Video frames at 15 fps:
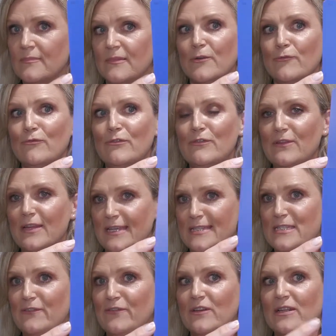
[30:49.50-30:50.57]
reflects
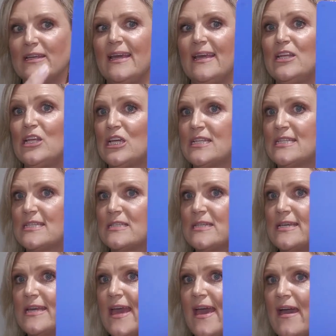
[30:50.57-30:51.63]
differently, and you can
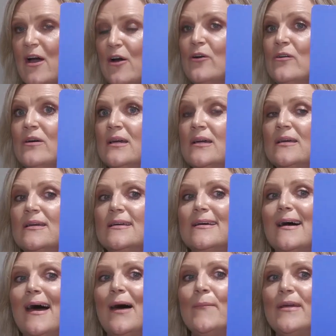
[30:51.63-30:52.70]
see how
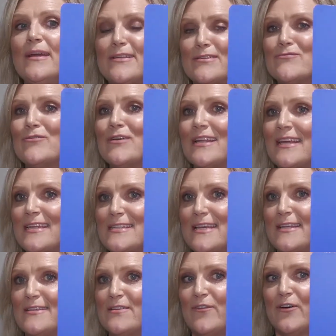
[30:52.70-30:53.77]
it's really
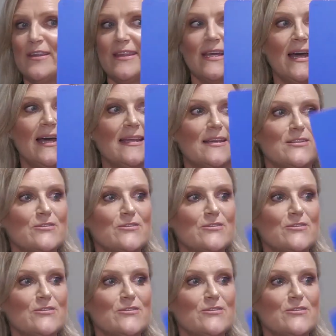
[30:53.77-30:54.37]
intensified the color.